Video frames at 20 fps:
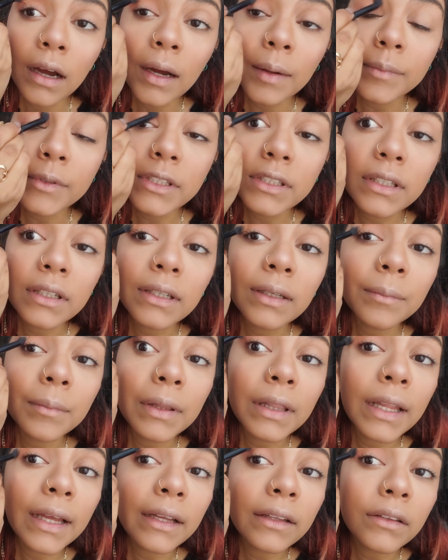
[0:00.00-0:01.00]
I'm just gonna
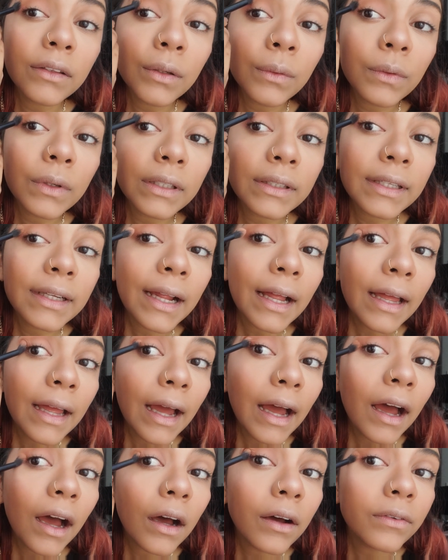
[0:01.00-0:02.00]
blend the one that I
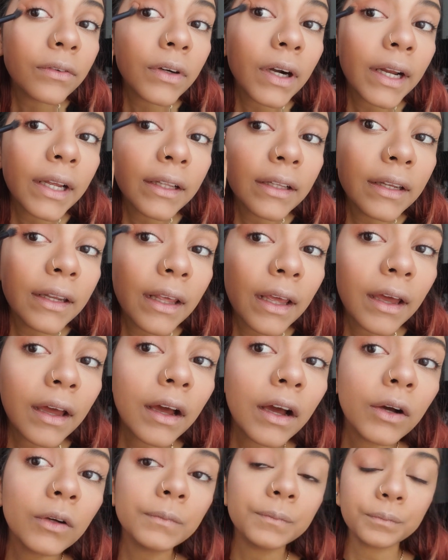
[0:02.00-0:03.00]
have right now.